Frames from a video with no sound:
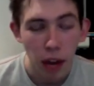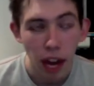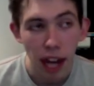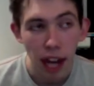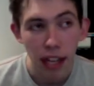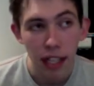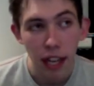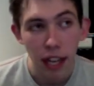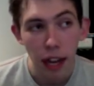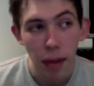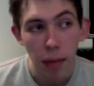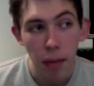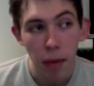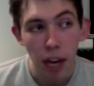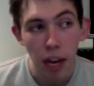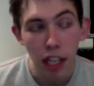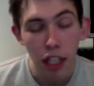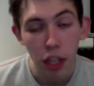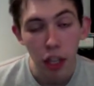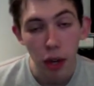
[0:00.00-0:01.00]
And um,
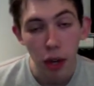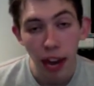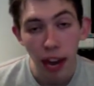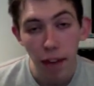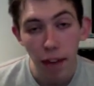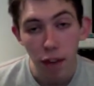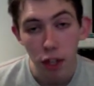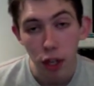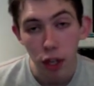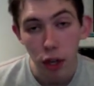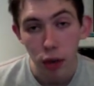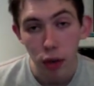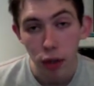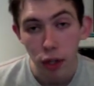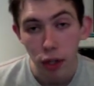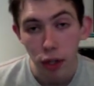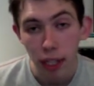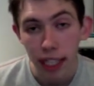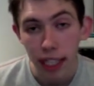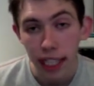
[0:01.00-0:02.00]
I do have two
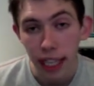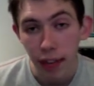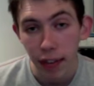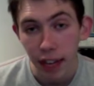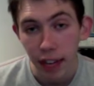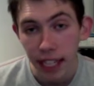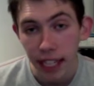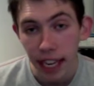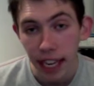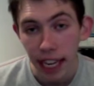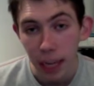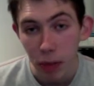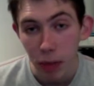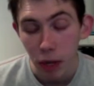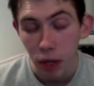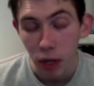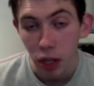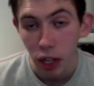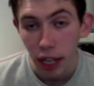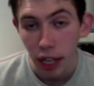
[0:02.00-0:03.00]
Sooty DVDs, which
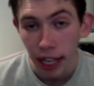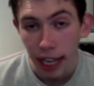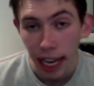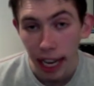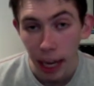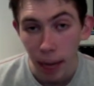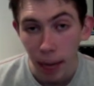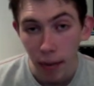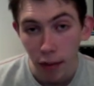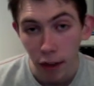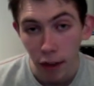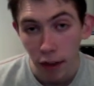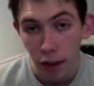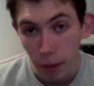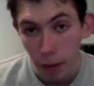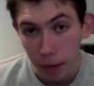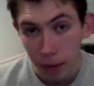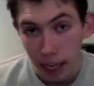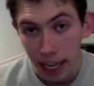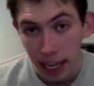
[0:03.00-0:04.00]
I'm going to keep for,
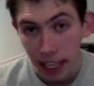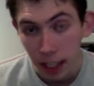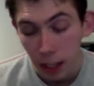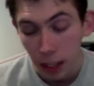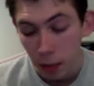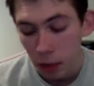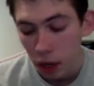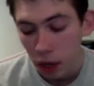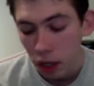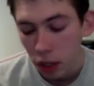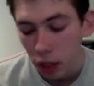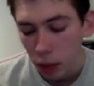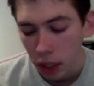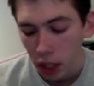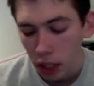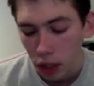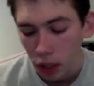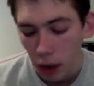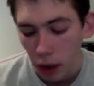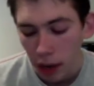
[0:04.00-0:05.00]
for my niece to watch when
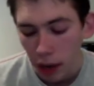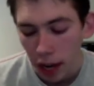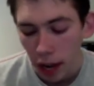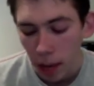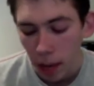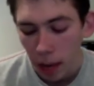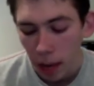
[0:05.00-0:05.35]
she's growing up.